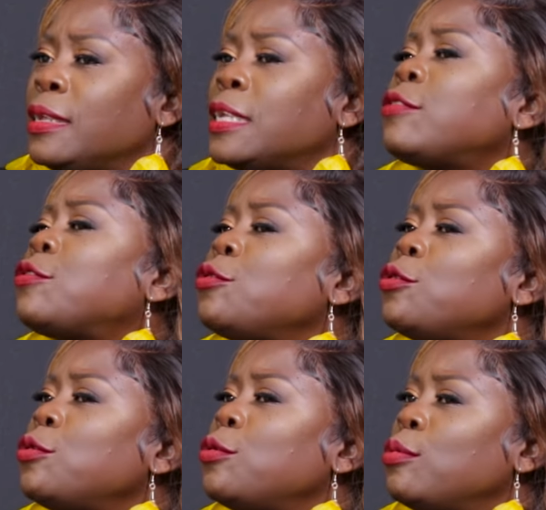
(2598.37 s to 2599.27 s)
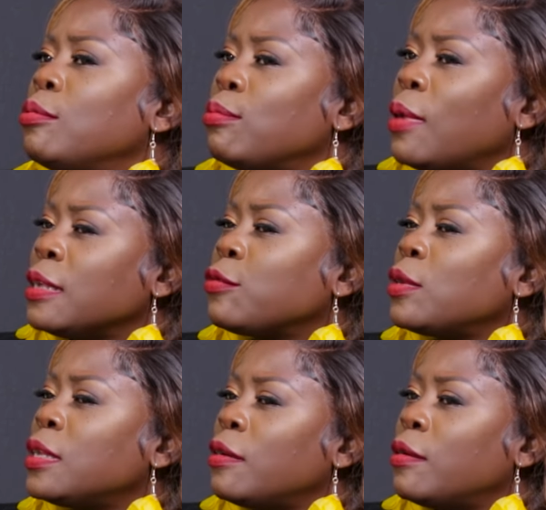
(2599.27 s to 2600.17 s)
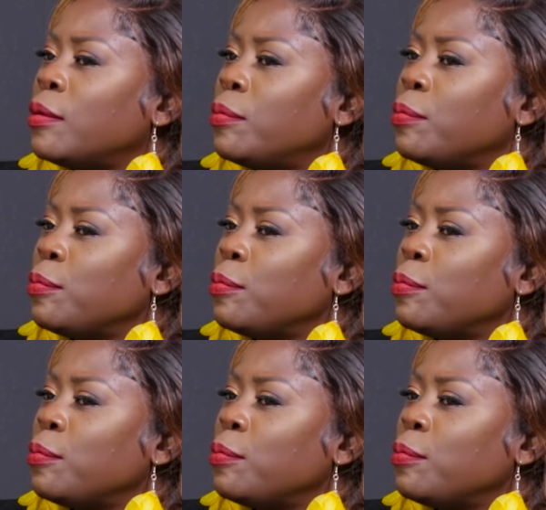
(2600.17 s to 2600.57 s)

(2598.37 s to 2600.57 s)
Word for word: Just to, I just want a,